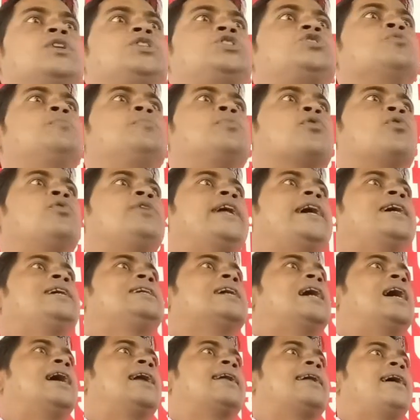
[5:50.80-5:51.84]
want to
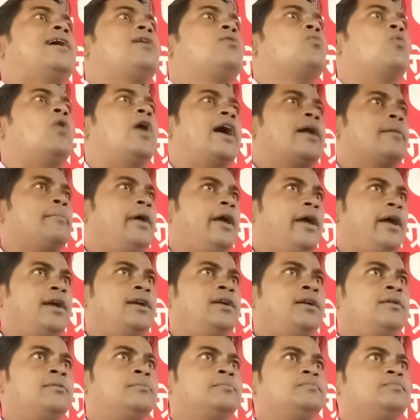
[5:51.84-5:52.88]
protect our
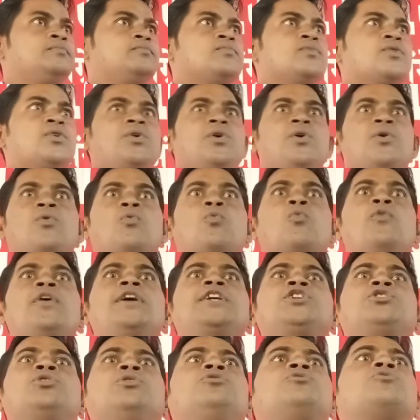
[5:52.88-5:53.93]
environment,
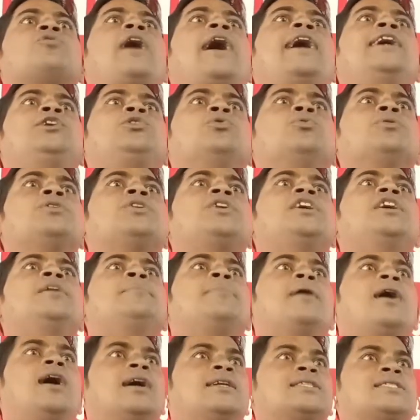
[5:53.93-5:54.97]
we should try to
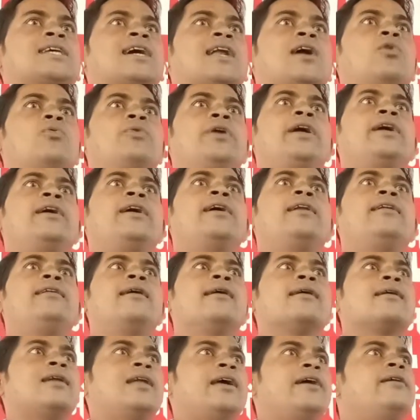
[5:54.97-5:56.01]
keep our surrounding
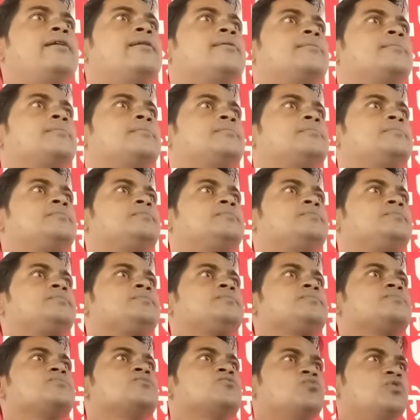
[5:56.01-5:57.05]
area clean.
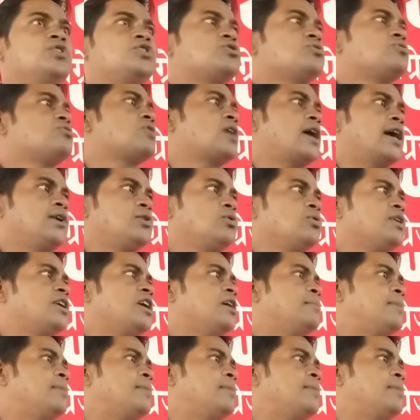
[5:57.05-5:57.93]
We should throw